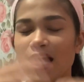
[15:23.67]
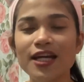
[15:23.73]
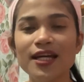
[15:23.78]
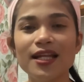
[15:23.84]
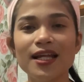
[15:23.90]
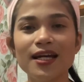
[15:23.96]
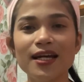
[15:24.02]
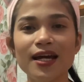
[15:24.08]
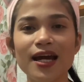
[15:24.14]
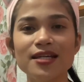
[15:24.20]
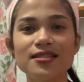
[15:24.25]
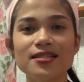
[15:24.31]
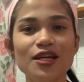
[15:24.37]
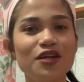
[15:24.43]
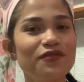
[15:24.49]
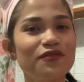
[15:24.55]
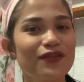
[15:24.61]
ayun lang guys,
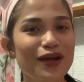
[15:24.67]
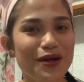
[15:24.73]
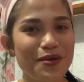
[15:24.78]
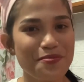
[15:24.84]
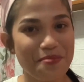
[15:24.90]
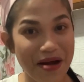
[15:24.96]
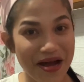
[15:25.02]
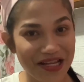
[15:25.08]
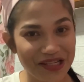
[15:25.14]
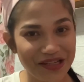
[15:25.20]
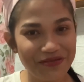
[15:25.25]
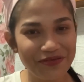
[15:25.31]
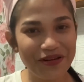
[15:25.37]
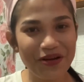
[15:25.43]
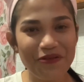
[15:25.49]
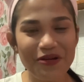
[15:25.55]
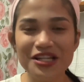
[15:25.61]
thank you very much
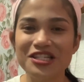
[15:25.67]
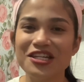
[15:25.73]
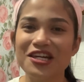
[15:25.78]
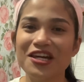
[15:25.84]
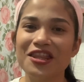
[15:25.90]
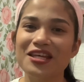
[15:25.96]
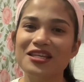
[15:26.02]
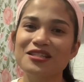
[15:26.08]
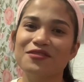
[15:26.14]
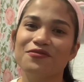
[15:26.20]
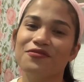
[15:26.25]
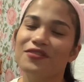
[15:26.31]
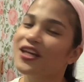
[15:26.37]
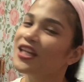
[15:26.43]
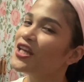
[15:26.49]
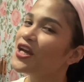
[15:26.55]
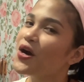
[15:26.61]
for watching this
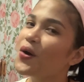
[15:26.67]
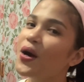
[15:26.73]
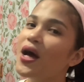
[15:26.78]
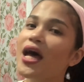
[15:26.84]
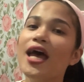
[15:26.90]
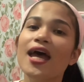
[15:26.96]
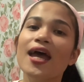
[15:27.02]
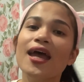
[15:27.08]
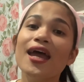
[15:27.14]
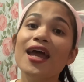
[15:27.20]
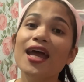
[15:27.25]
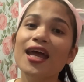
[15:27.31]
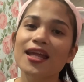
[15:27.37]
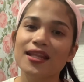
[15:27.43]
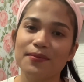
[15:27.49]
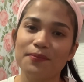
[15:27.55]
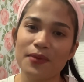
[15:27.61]
video.
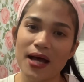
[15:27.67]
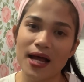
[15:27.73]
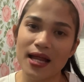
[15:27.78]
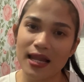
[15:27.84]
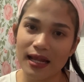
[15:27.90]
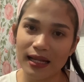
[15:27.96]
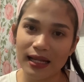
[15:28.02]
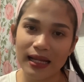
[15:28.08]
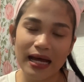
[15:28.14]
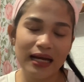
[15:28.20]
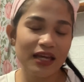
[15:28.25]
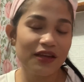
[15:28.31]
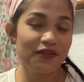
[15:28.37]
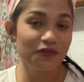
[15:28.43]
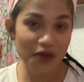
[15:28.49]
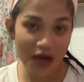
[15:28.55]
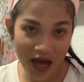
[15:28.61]
And, paalala lang,
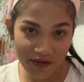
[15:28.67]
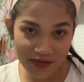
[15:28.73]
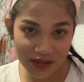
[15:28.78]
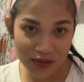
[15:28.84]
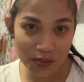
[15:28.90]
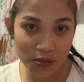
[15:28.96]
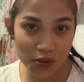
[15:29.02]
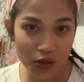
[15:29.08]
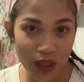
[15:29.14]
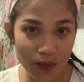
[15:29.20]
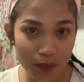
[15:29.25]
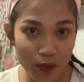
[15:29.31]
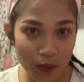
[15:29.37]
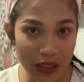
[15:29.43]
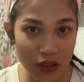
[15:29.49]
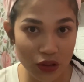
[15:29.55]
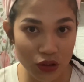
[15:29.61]
if you haven't subscribed
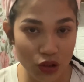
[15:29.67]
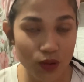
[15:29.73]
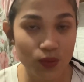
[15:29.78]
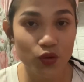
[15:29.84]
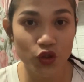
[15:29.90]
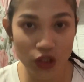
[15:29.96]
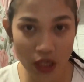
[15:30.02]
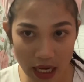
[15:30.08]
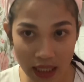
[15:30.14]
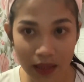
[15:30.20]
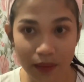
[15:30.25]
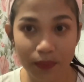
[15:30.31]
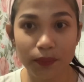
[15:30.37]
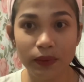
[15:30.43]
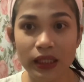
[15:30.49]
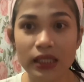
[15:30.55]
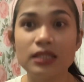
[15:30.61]
to my YouTube channel,
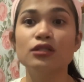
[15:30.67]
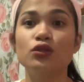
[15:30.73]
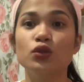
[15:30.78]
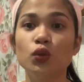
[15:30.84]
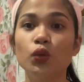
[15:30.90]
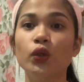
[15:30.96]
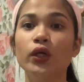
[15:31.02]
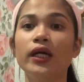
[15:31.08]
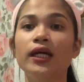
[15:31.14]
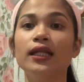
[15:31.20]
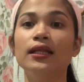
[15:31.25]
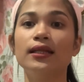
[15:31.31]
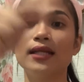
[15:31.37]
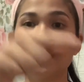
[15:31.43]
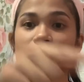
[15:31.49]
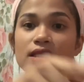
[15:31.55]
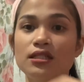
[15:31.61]
please do hit
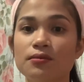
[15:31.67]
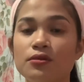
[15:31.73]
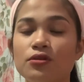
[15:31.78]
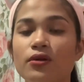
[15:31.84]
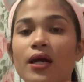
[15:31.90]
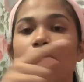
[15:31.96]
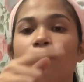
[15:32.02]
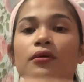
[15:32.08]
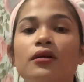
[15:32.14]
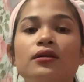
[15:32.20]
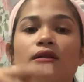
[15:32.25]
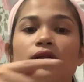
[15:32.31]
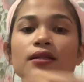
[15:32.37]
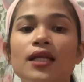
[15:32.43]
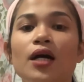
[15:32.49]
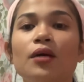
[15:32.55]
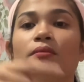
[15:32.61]
that subscribe button
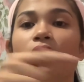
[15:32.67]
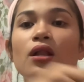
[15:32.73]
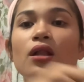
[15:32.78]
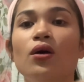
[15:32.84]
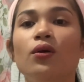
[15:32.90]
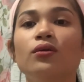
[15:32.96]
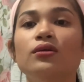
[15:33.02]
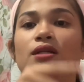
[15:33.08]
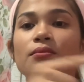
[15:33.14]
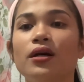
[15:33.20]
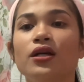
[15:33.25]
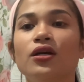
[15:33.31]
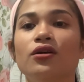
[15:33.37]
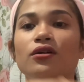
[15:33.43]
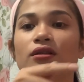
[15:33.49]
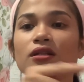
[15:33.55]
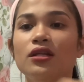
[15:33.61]
down below. Saan ba
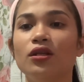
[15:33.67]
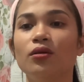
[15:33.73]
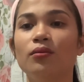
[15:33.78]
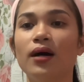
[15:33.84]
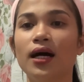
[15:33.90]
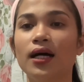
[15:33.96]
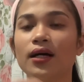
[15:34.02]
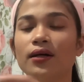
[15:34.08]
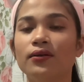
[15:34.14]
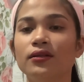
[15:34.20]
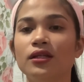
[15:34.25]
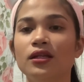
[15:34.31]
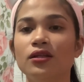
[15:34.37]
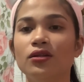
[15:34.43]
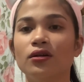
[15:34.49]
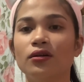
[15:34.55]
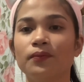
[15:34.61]
yun? Dito ba? O
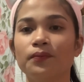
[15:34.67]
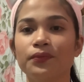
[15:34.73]
dito?